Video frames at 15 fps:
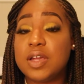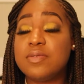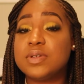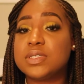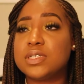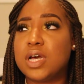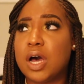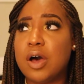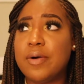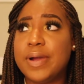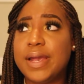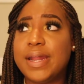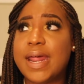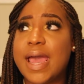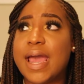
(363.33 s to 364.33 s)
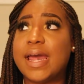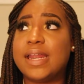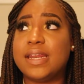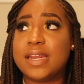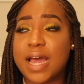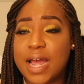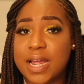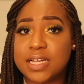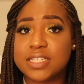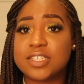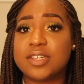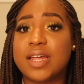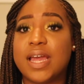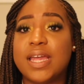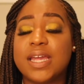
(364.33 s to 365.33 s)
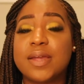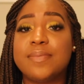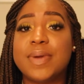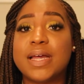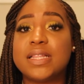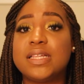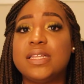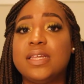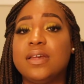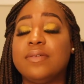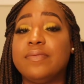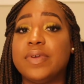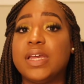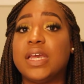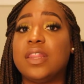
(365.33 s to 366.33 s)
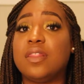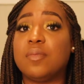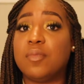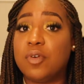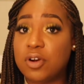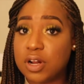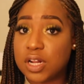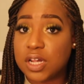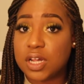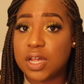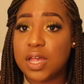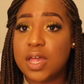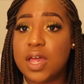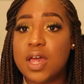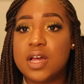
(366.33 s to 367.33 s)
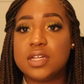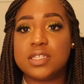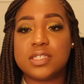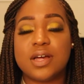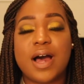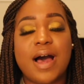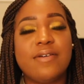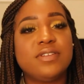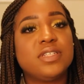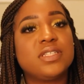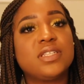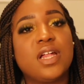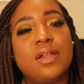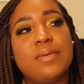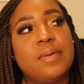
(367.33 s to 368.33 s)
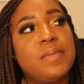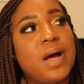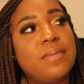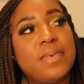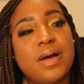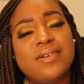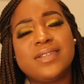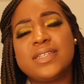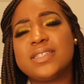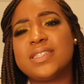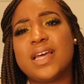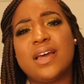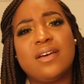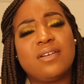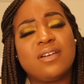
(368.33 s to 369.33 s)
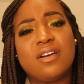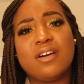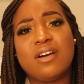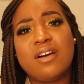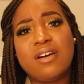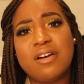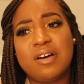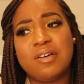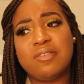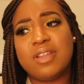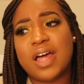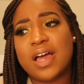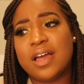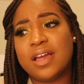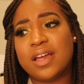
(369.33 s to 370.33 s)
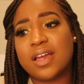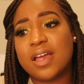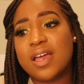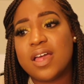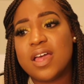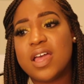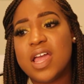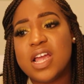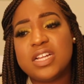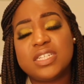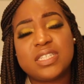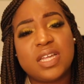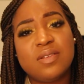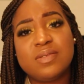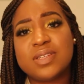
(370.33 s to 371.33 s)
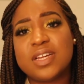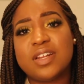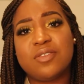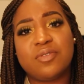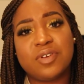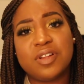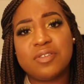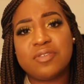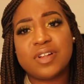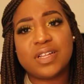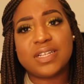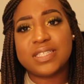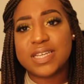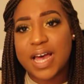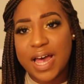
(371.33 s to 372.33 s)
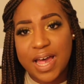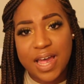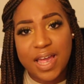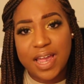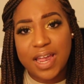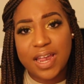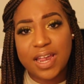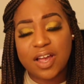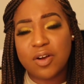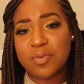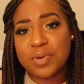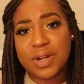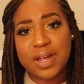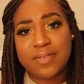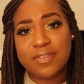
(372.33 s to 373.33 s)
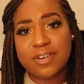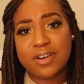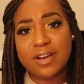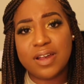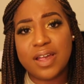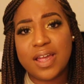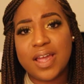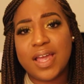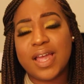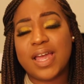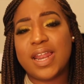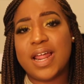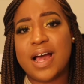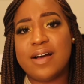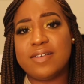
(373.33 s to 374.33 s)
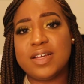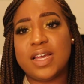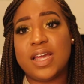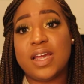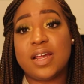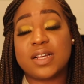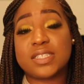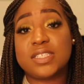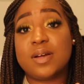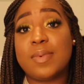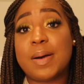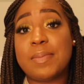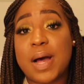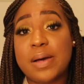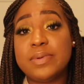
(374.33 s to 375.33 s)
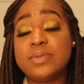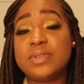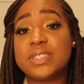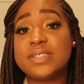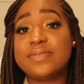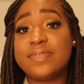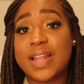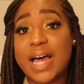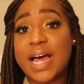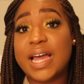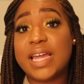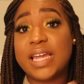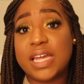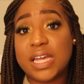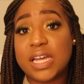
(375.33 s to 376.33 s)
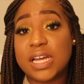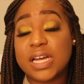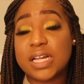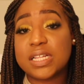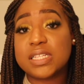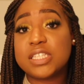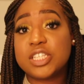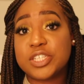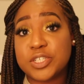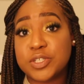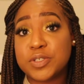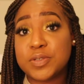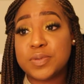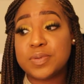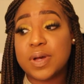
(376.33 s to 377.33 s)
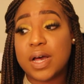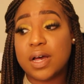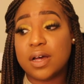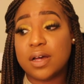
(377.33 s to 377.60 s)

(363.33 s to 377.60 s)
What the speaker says: he was going at night so that he could be at the DMV in the morning. So I was just telling my mama, I was just like, girl, like, it just keeps getting really, really tight or whatever. And so my mama was flying to